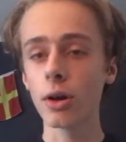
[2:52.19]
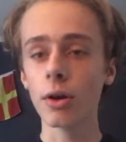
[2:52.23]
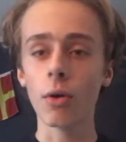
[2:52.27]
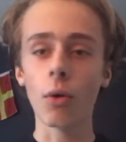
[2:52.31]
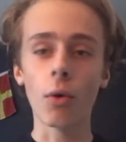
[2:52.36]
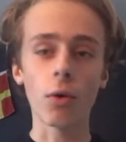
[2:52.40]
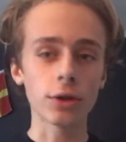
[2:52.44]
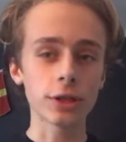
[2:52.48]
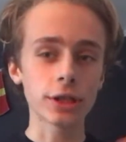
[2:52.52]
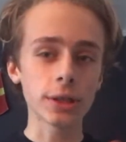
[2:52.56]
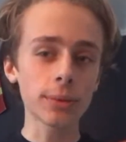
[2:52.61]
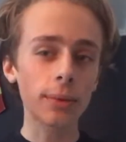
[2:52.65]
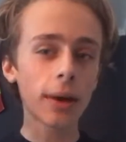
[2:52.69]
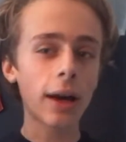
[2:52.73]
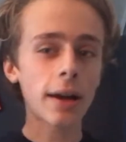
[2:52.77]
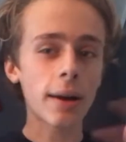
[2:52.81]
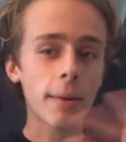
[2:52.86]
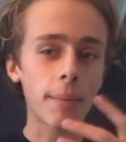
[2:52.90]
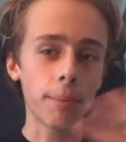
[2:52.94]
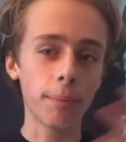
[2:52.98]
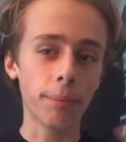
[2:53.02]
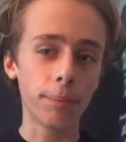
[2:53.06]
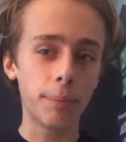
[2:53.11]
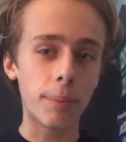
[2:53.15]
or some kind
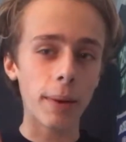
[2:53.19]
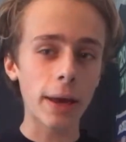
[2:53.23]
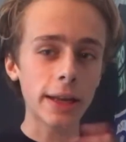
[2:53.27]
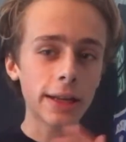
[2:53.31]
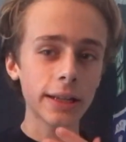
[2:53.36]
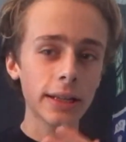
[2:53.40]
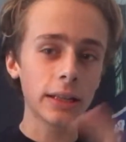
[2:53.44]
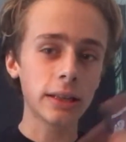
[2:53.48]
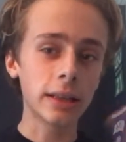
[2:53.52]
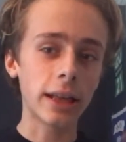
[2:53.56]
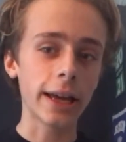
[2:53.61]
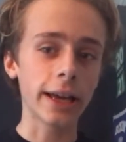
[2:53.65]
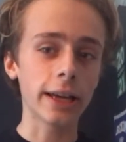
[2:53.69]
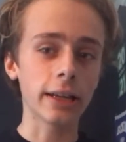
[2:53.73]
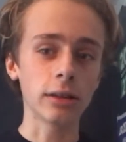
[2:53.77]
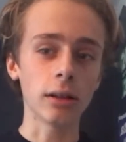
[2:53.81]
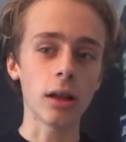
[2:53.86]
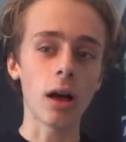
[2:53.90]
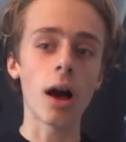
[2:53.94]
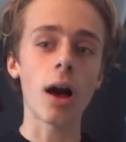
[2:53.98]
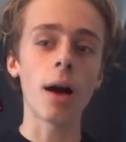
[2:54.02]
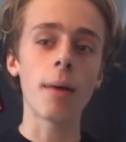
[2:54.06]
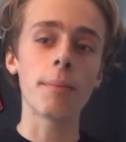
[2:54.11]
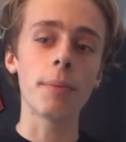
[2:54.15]
of Bendy-like
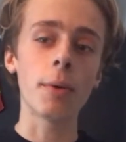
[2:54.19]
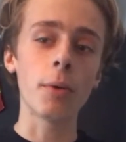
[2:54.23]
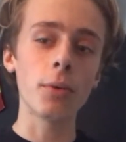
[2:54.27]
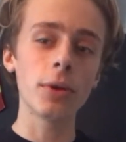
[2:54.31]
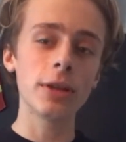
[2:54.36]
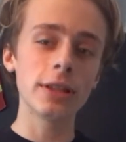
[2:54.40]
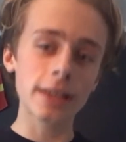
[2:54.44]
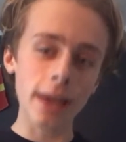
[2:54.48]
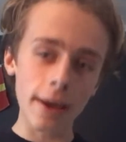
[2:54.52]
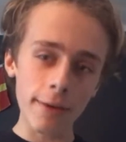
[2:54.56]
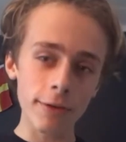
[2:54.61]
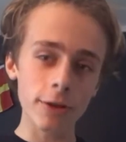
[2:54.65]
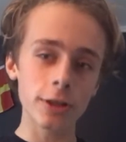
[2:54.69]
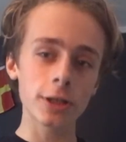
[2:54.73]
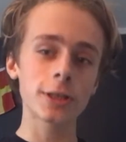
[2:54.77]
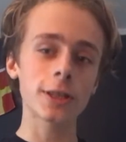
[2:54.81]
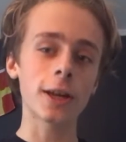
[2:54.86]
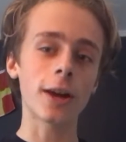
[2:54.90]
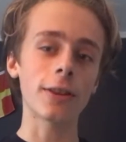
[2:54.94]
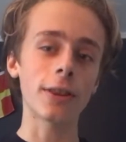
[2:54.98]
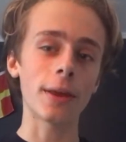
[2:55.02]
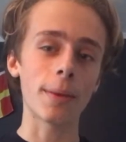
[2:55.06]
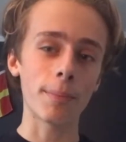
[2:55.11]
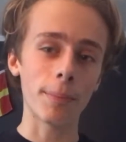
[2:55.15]
glob, but we never
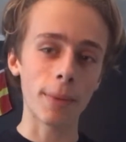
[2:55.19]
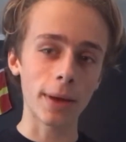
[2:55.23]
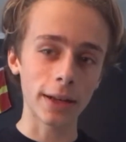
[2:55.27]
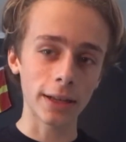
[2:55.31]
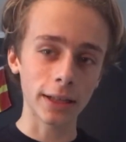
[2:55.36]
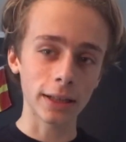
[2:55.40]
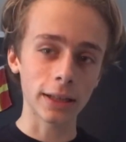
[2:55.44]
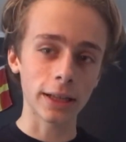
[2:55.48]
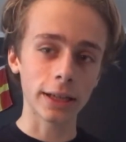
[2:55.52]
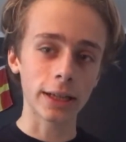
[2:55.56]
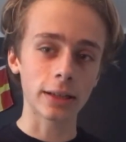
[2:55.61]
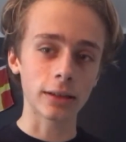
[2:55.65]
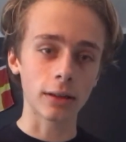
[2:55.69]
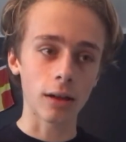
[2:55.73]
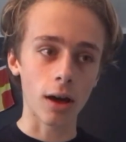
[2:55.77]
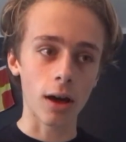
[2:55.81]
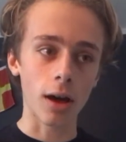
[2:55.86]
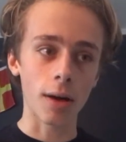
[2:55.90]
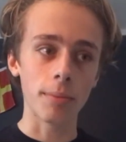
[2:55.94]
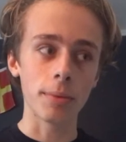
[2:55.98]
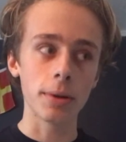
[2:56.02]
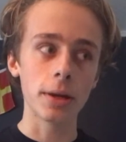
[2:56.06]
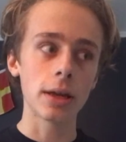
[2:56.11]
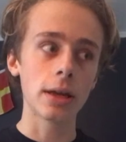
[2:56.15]
saw that Bendy-like
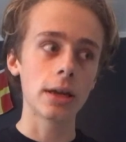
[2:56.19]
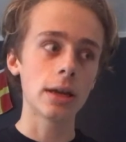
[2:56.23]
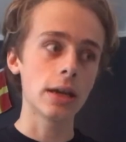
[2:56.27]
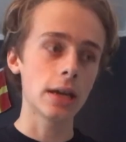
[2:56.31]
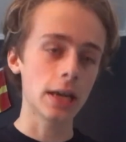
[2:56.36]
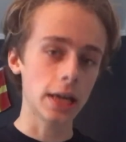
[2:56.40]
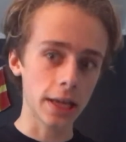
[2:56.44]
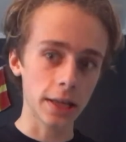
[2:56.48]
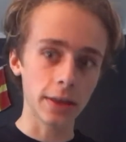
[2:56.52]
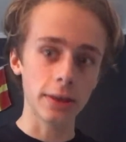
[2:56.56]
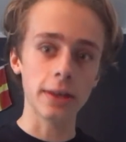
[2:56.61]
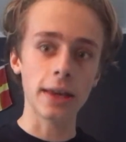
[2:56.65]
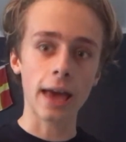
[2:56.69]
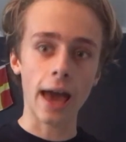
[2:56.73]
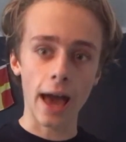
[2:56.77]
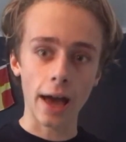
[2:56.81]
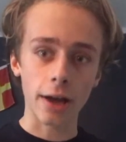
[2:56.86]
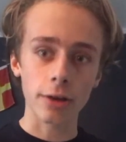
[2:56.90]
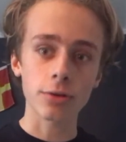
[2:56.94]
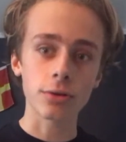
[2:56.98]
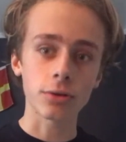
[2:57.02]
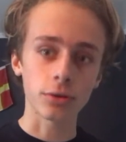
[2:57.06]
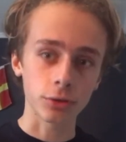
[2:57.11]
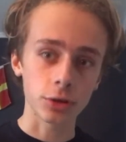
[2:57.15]
glob in the
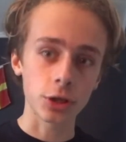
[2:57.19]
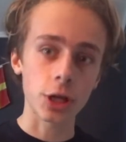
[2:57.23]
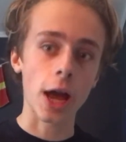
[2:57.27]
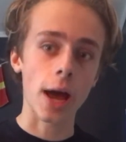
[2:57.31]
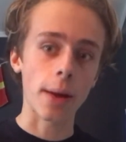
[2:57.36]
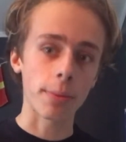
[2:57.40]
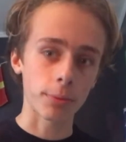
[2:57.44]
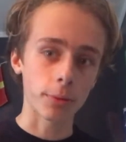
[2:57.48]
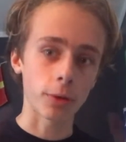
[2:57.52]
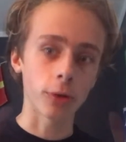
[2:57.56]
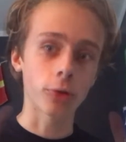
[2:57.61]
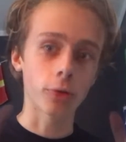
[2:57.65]
actual Chapter 3.